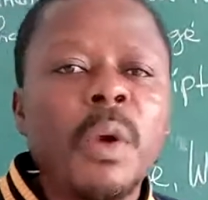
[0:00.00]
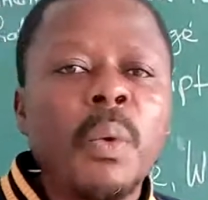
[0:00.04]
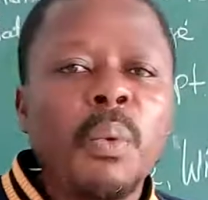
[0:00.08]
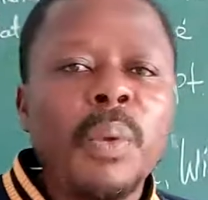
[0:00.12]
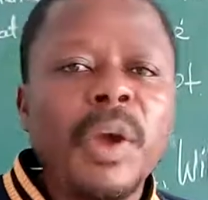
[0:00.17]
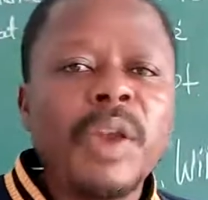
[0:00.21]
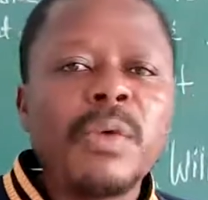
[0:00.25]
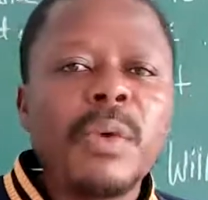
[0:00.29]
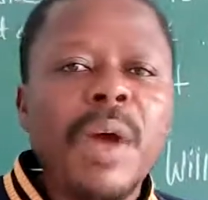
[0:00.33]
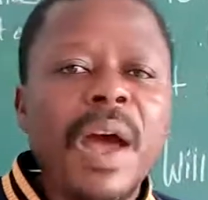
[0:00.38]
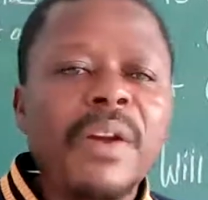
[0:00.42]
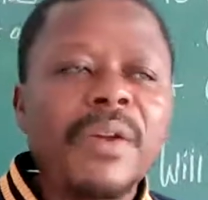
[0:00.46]

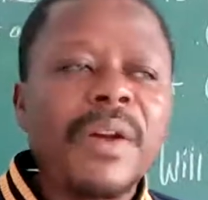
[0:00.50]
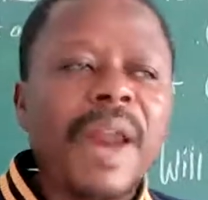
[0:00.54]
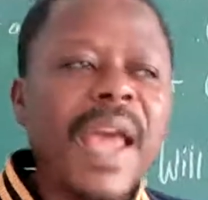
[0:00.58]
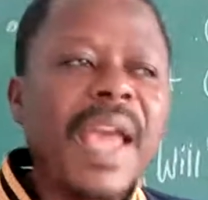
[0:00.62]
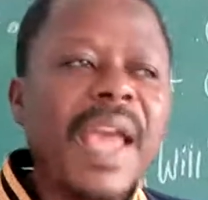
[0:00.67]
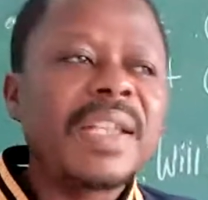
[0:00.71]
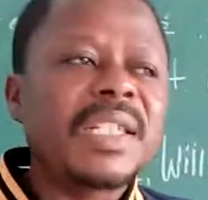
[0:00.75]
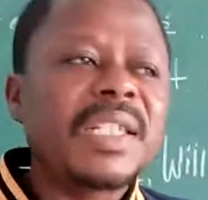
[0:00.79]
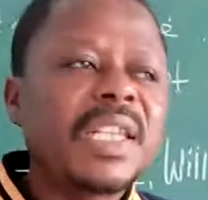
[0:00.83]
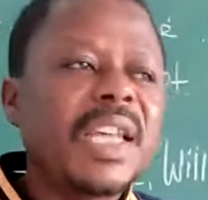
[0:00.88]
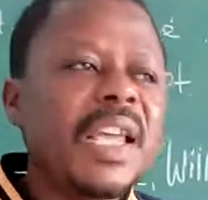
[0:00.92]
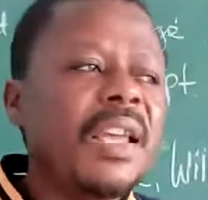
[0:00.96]
When you are
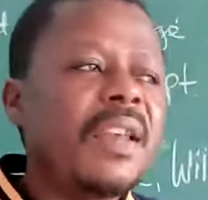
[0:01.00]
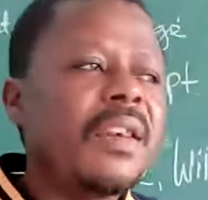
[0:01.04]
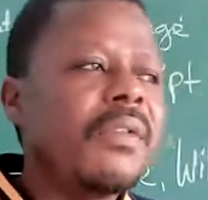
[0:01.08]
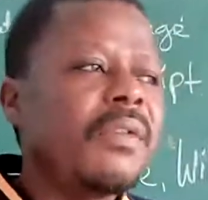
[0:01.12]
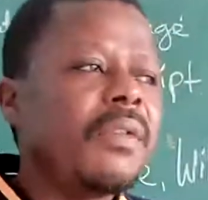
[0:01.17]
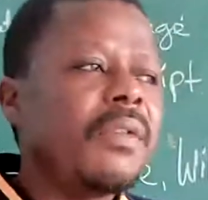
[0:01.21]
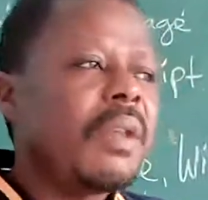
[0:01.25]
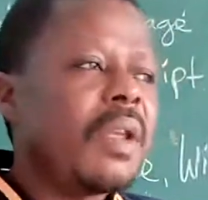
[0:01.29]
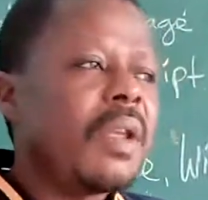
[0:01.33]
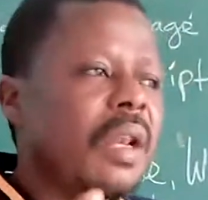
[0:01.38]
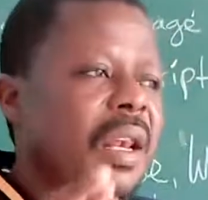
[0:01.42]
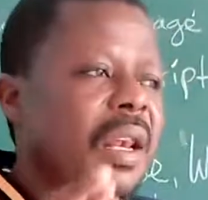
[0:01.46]

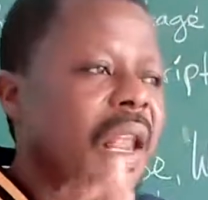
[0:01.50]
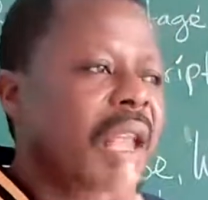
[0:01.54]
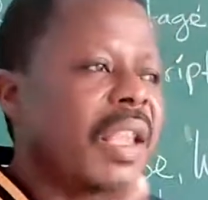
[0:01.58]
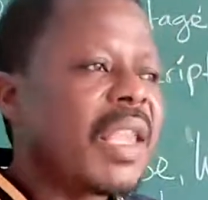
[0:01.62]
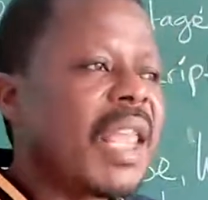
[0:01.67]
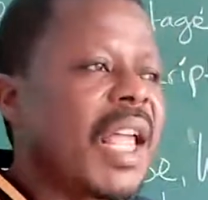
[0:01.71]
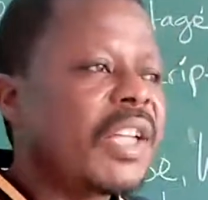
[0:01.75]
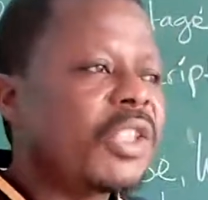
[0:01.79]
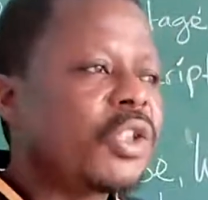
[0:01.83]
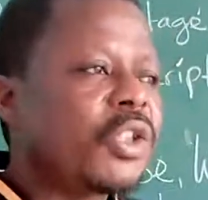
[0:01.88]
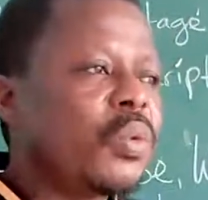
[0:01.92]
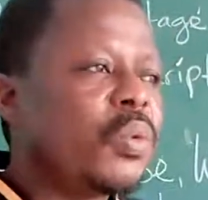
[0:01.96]
writing
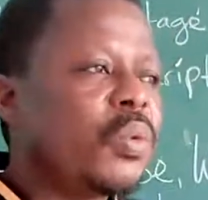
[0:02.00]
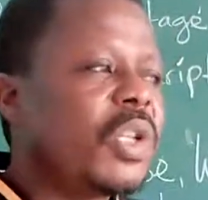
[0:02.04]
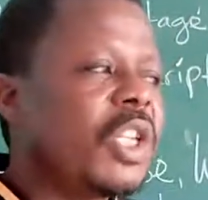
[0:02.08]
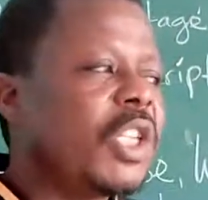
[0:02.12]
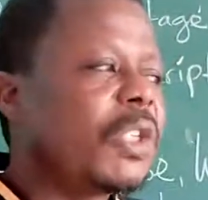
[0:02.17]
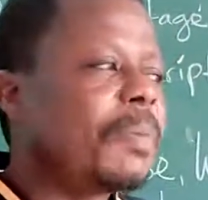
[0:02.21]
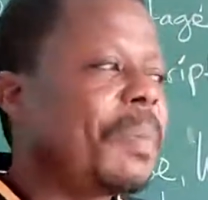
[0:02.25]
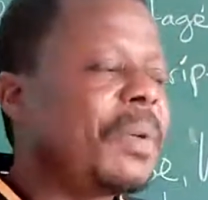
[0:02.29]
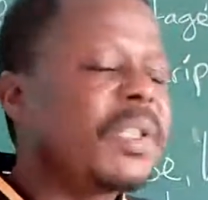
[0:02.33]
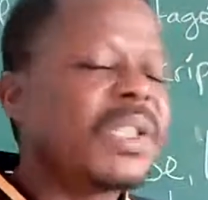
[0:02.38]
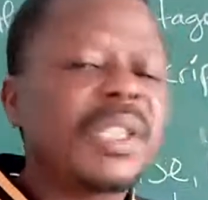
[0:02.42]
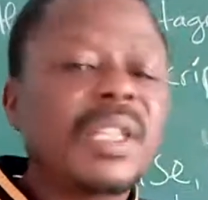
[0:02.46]
letters to these
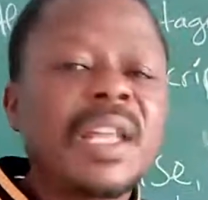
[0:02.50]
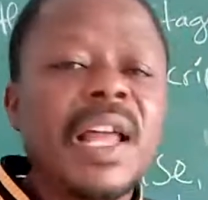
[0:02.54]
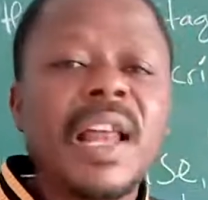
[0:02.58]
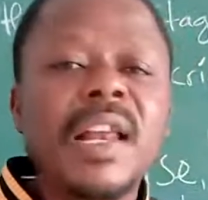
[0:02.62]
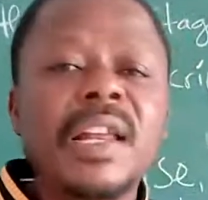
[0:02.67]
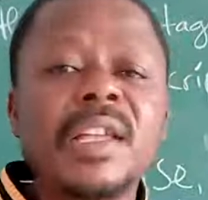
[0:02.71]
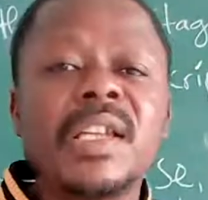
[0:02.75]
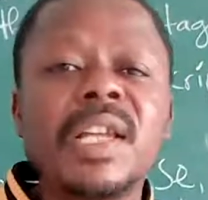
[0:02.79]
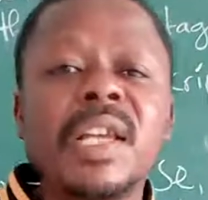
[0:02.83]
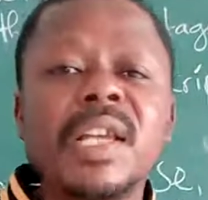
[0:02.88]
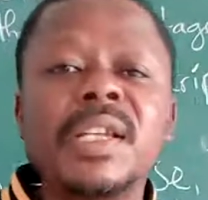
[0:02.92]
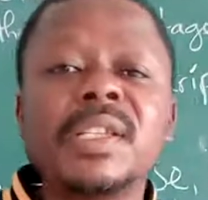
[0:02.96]

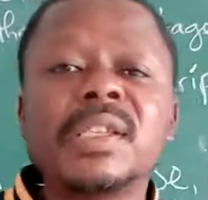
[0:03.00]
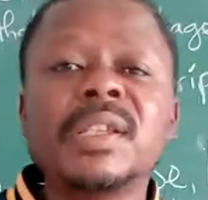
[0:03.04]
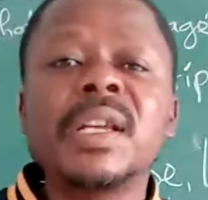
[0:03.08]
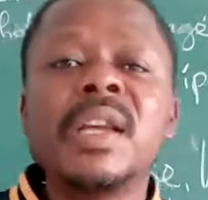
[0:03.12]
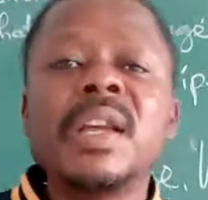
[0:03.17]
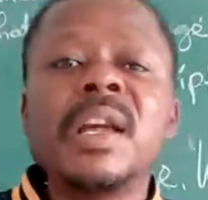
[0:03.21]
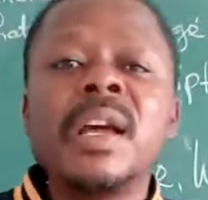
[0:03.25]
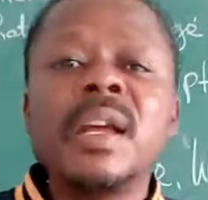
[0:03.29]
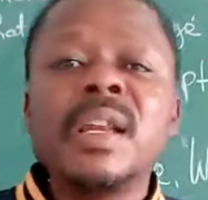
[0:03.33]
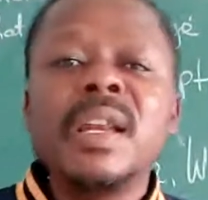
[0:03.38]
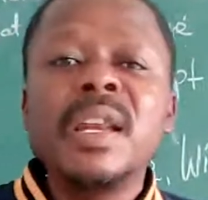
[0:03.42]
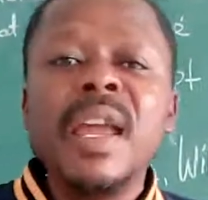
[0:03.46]
personalities,
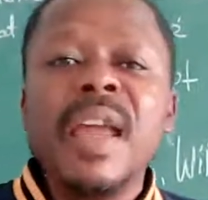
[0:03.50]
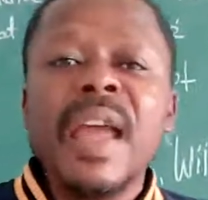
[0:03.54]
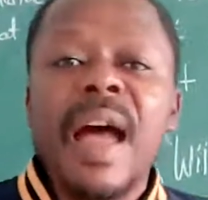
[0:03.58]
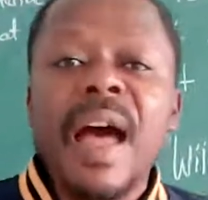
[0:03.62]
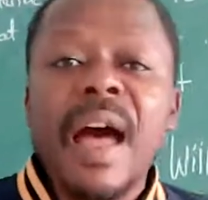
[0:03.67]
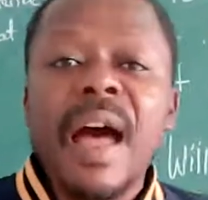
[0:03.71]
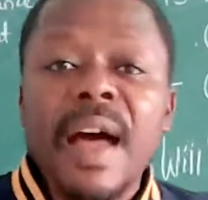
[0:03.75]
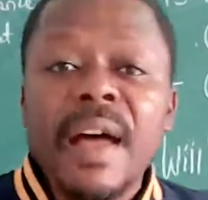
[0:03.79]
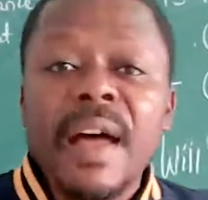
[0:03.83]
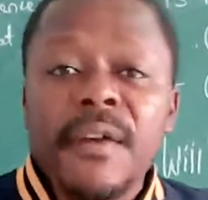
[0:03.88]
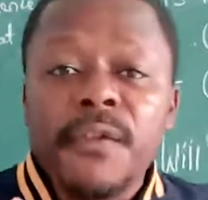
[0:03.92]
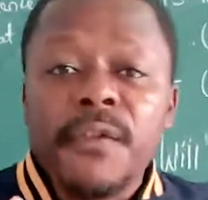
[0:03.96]
they
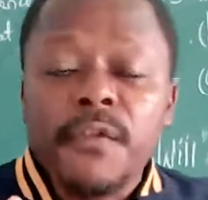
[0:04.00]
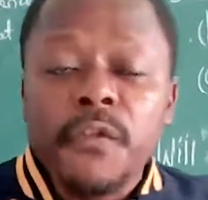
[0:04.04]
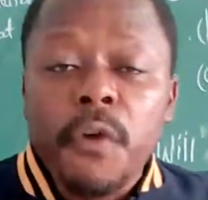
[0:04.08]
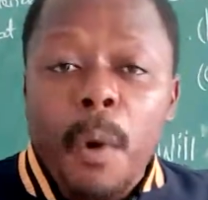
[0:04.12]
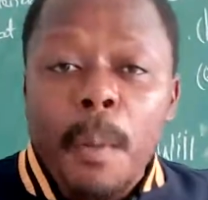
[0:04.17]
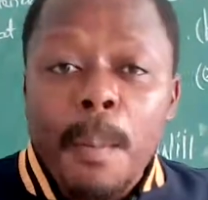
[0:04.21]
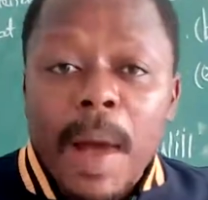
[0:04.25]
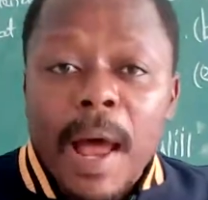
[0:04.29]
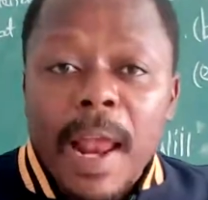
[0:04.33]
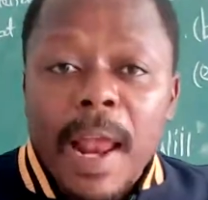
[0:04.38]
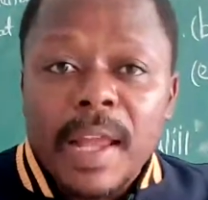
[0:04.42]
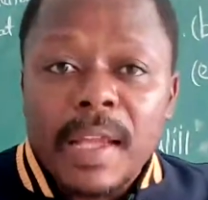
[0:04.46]
are
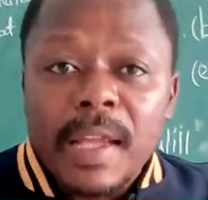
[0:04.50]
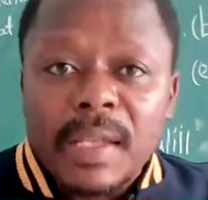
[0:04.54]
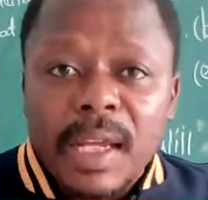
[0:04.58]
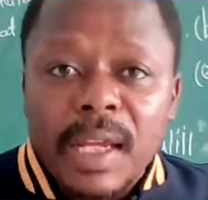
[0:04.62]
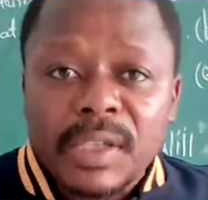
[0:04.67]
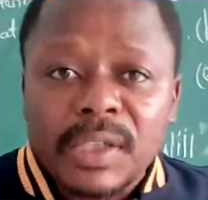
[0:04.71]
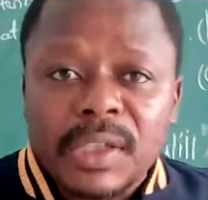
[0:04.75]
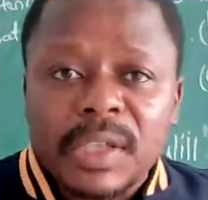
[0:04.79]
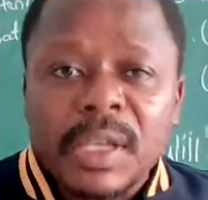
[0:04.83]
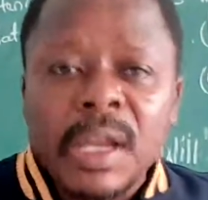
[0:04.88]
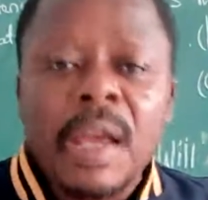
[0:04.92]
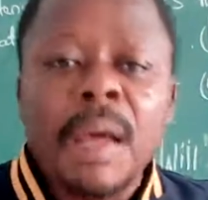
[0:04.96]
formal
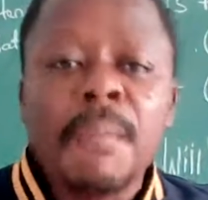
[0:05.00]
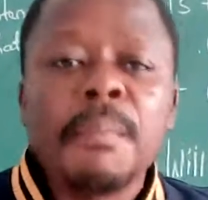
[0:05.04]
letters.